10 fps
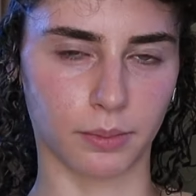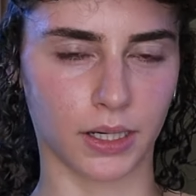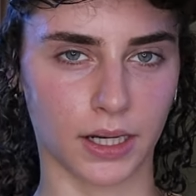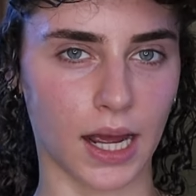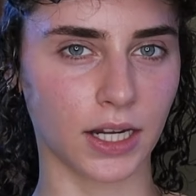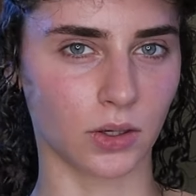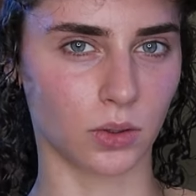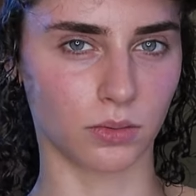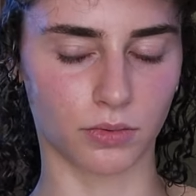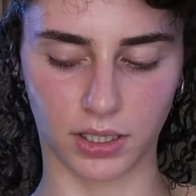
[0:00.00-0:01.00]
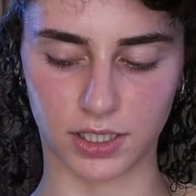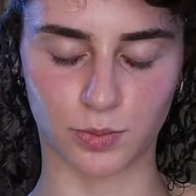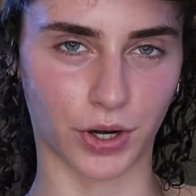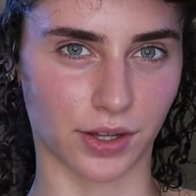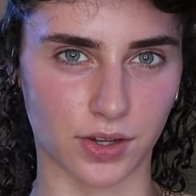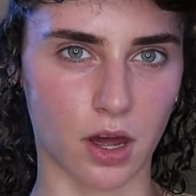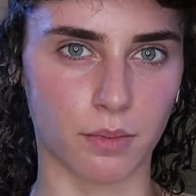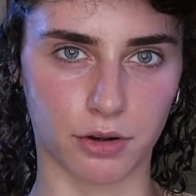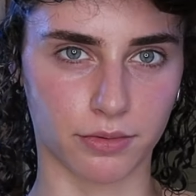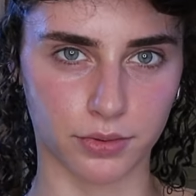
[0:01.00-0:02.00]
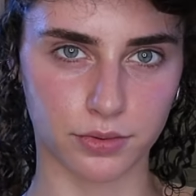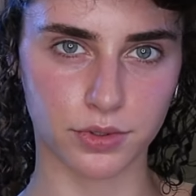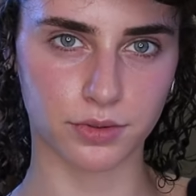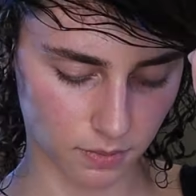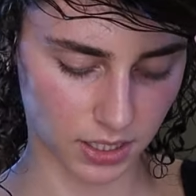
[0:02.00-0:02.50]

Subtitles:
but I don't really spray this on my roots